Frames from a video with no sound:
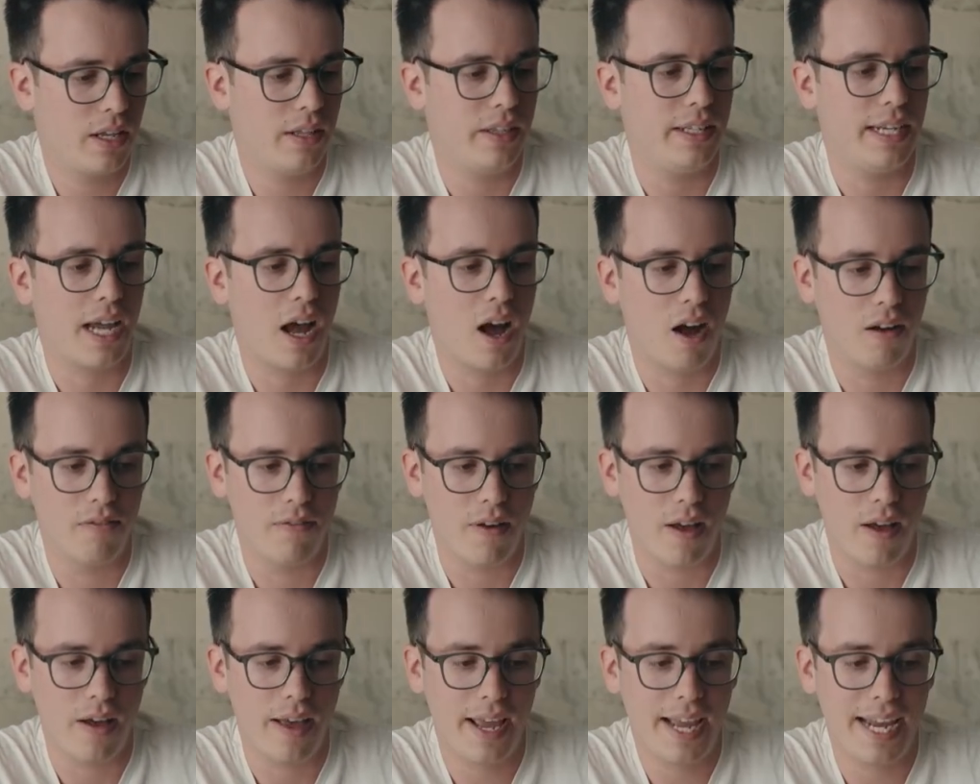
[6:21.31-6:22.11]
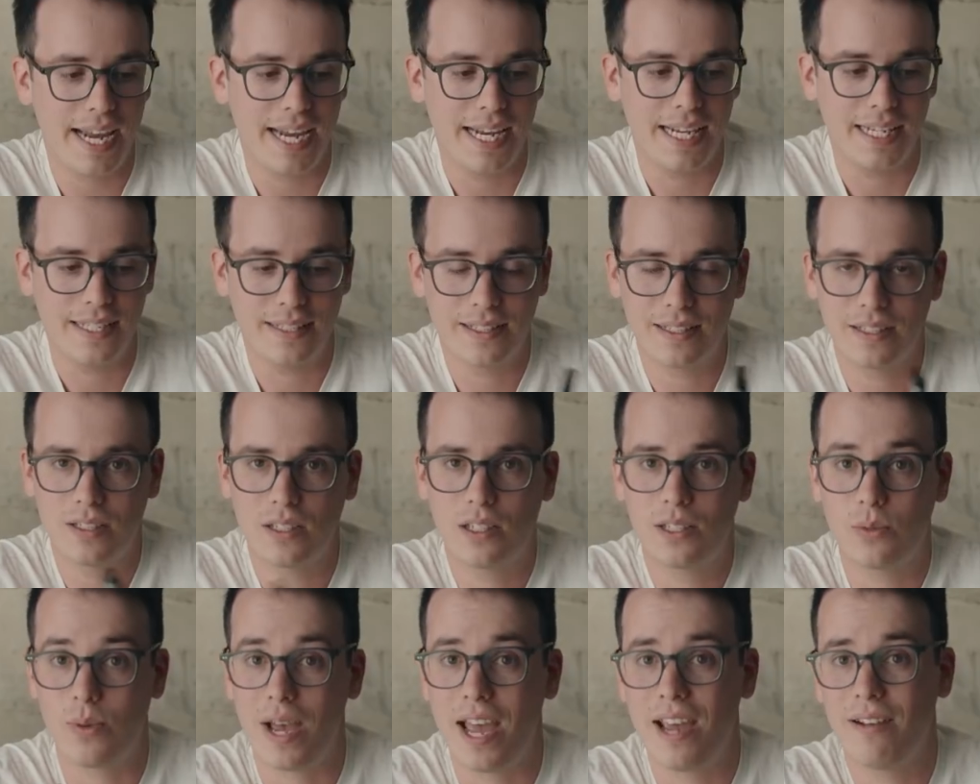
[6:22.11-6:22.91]
The other is
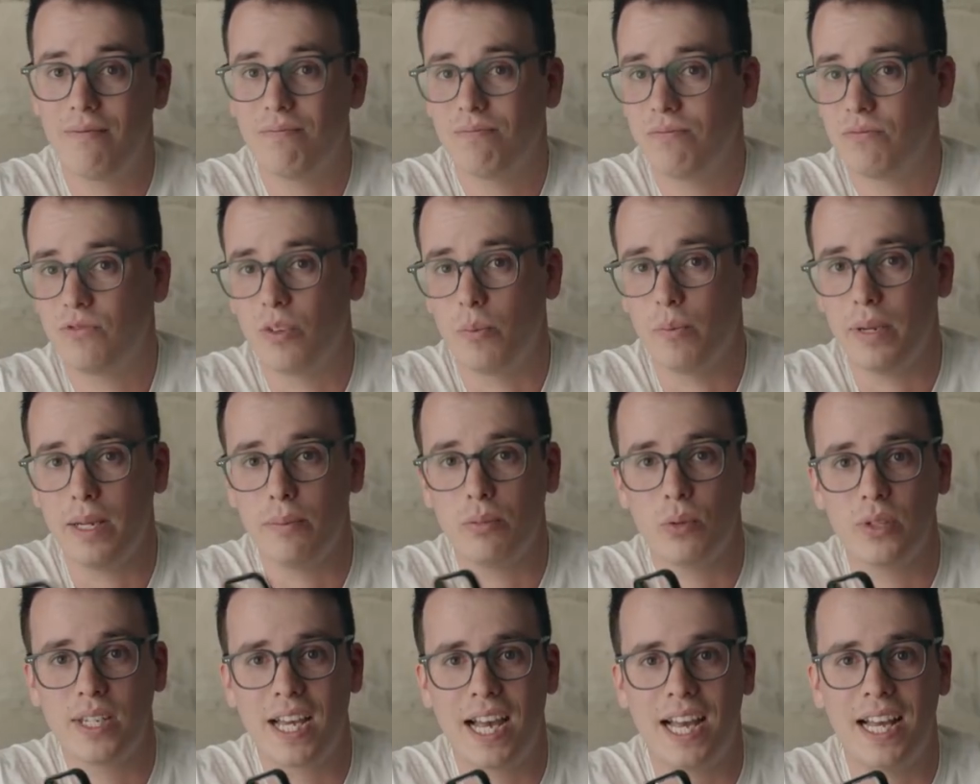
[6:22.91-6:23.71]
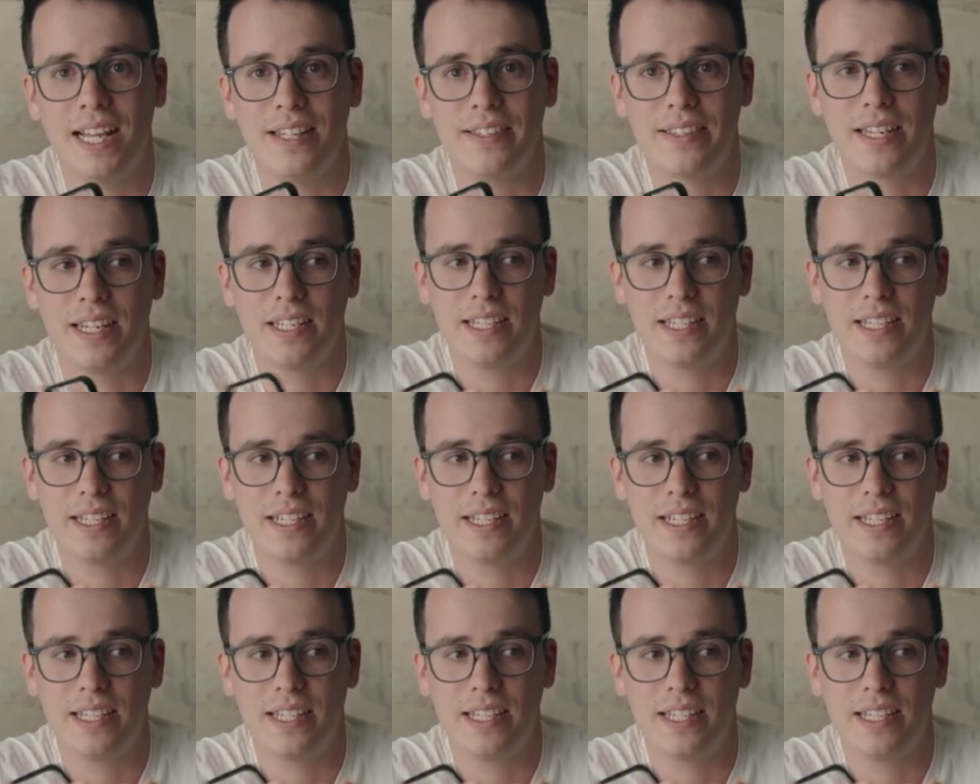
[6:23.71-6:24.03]
sweat from people's hands,